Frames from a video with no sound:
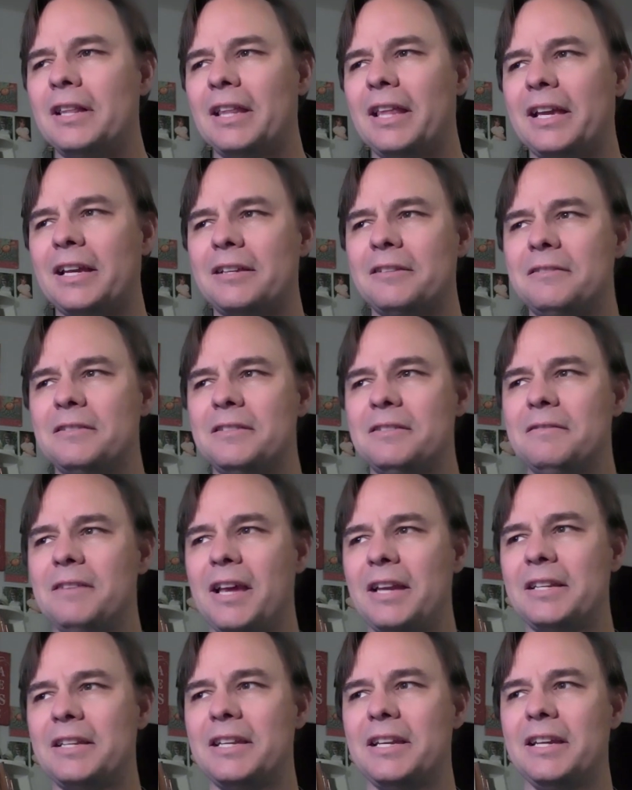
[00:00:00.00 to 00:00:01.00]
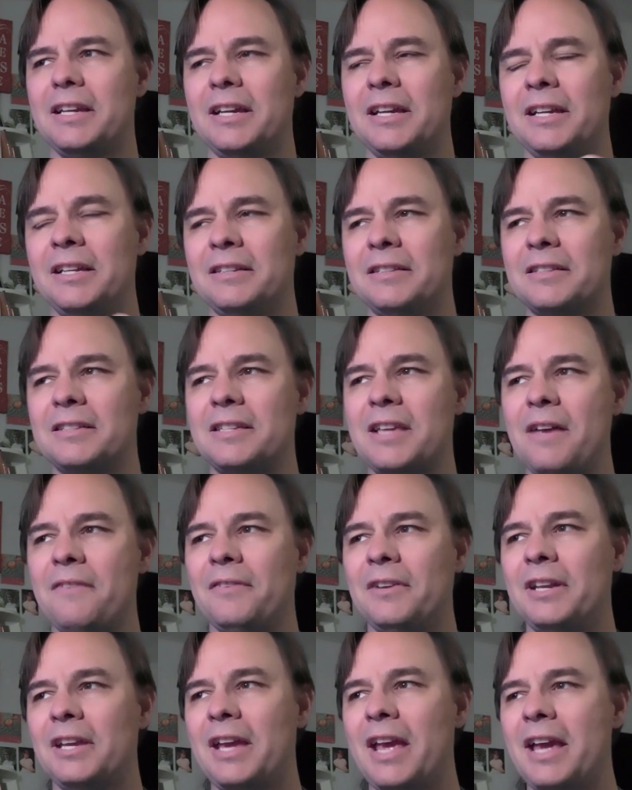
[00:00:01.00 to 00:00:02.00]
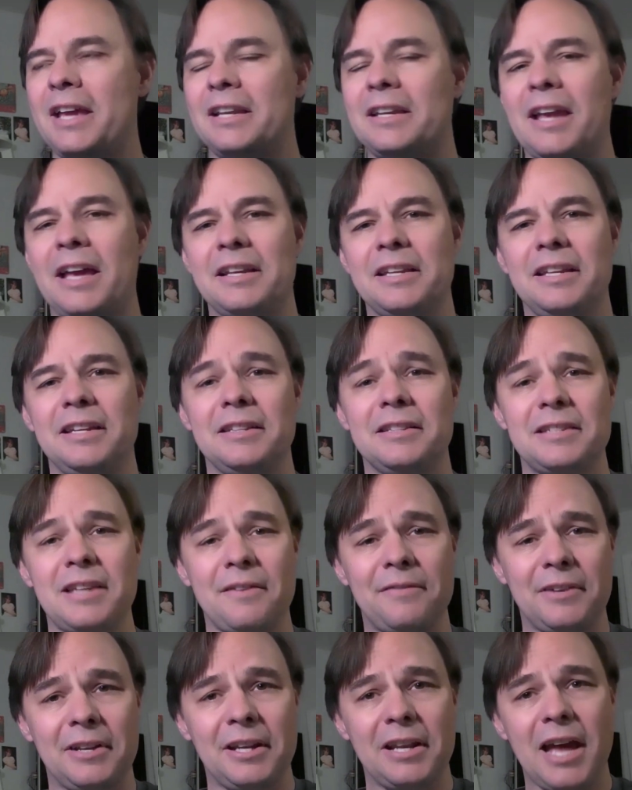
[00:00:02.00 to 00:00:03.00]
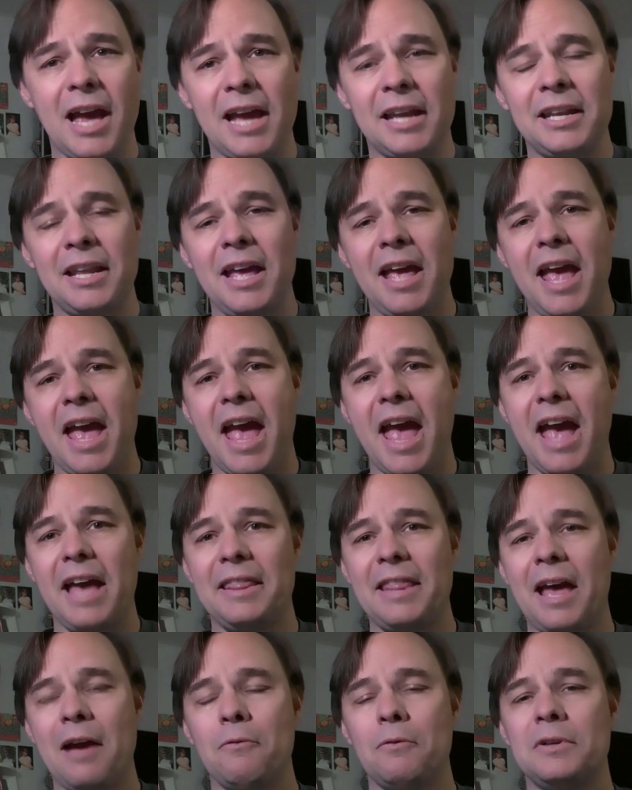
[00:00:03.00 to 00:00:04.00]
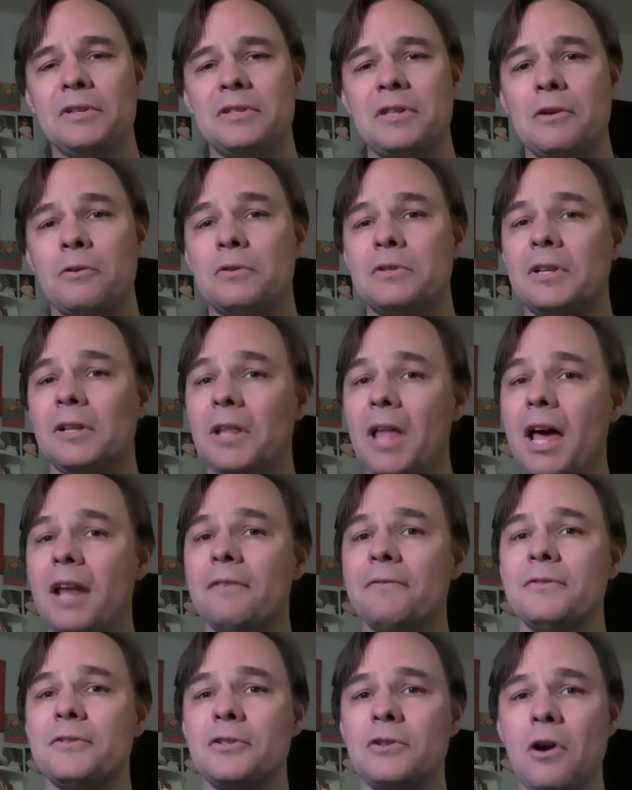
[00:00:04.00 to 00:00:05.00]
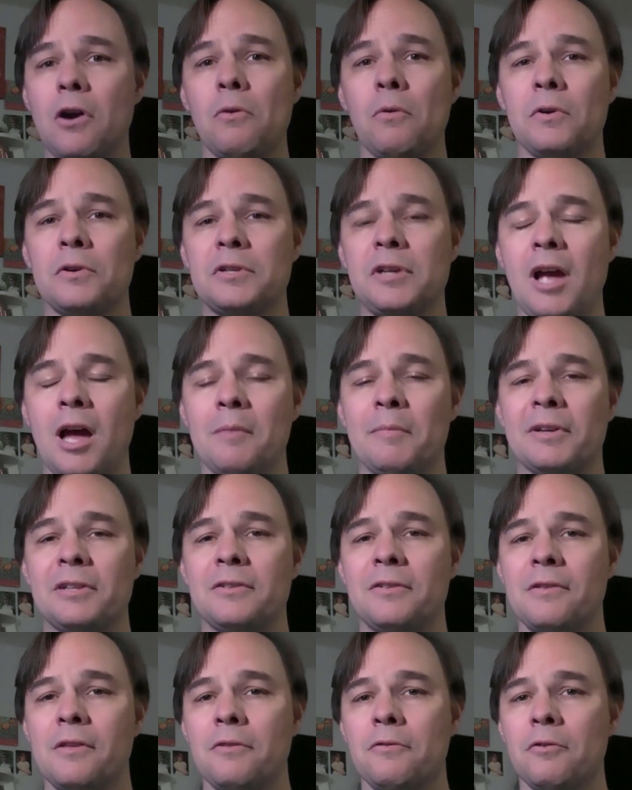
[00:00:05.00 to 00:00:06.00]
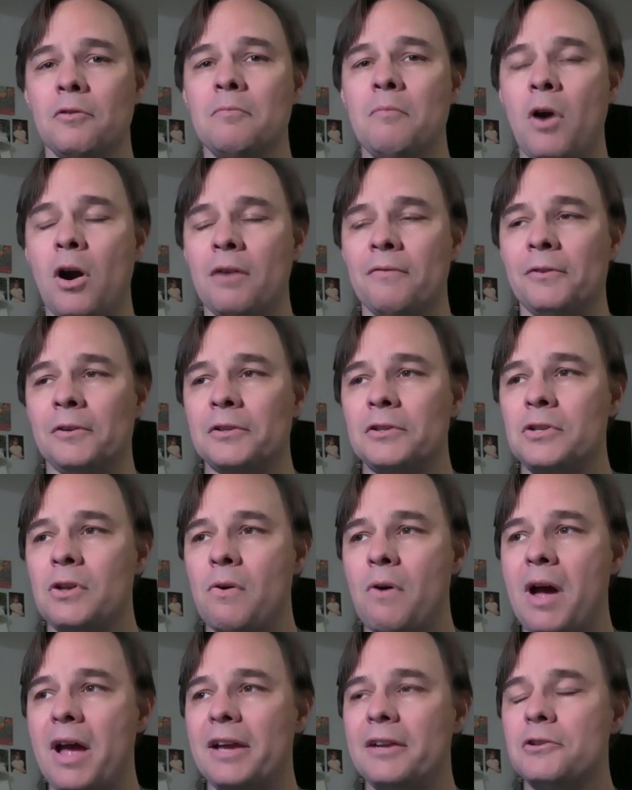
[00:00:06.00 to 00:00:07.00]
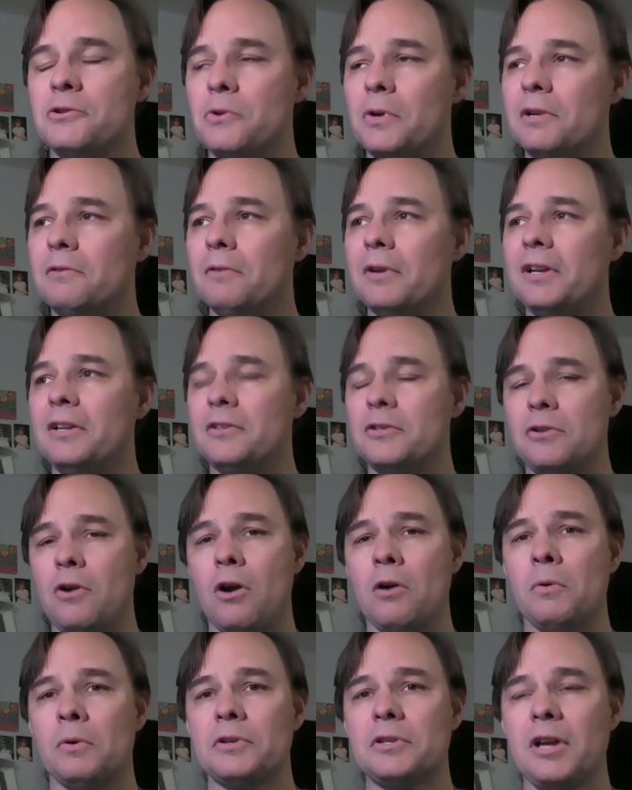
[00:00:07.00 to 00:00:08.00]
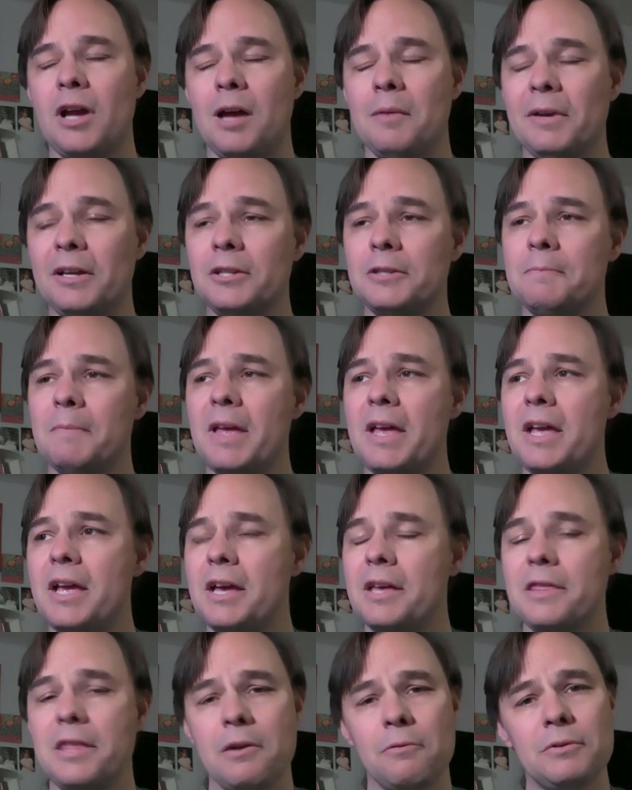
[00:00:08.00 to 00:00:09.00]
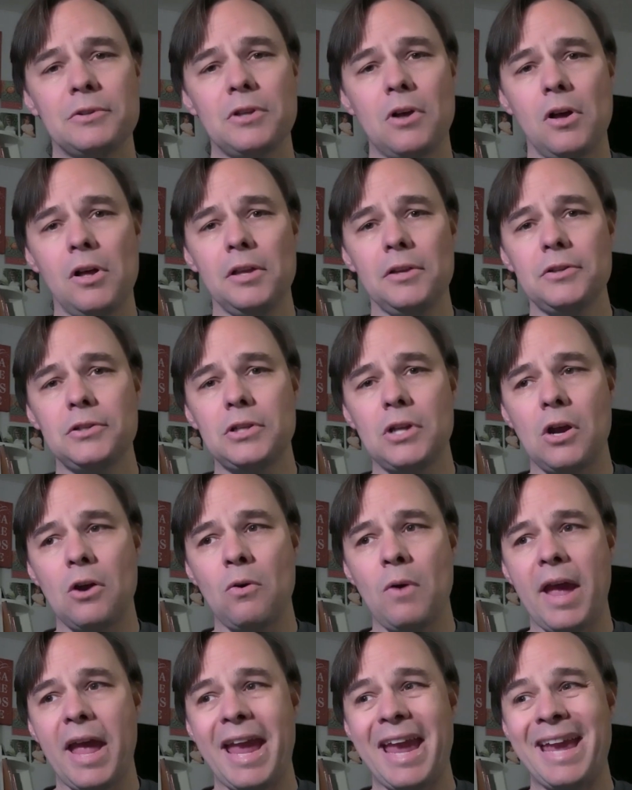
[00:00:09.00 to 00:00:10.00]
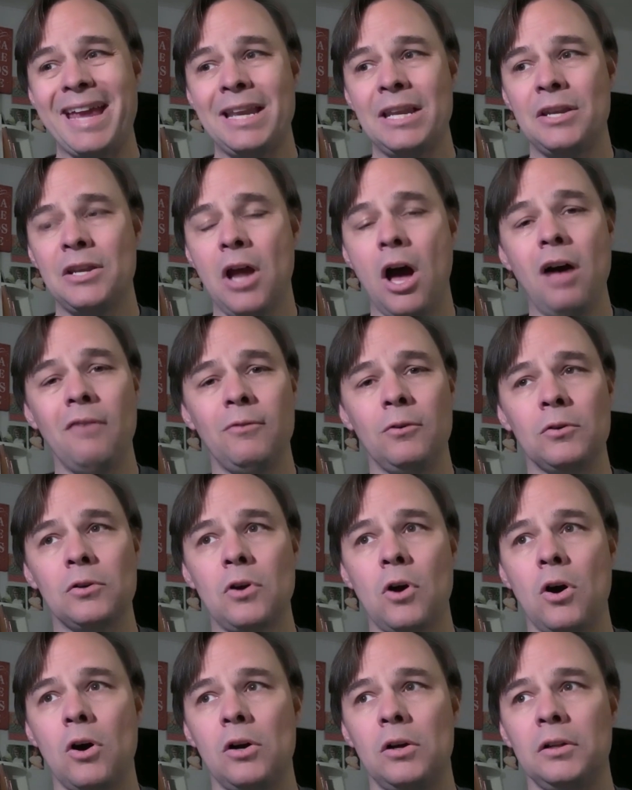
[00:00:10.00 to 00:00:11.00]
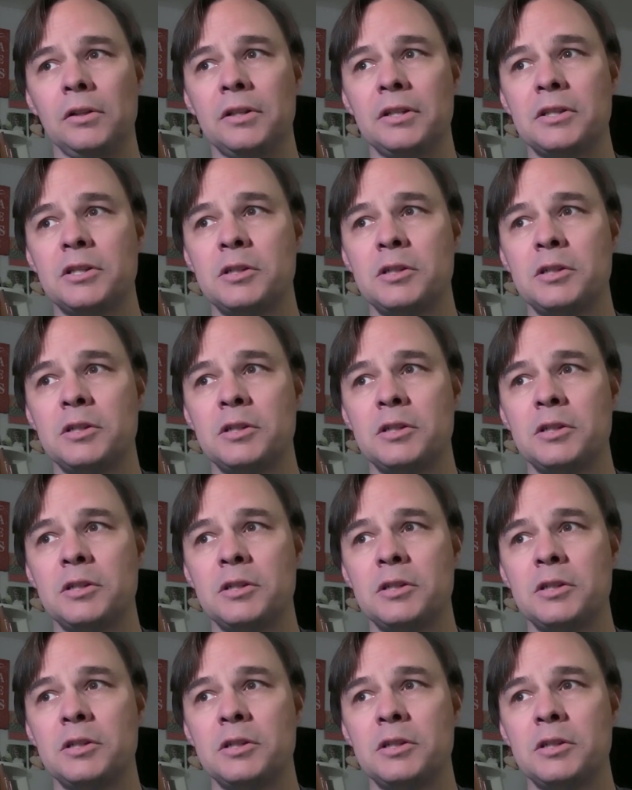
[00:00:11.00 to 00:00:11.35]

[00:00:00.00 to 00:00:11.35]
like 1978, 1979, and that was there was a lot of Star Wars comics through Marvel, so I enjoyed reading Star Wars comics. There was also a novel called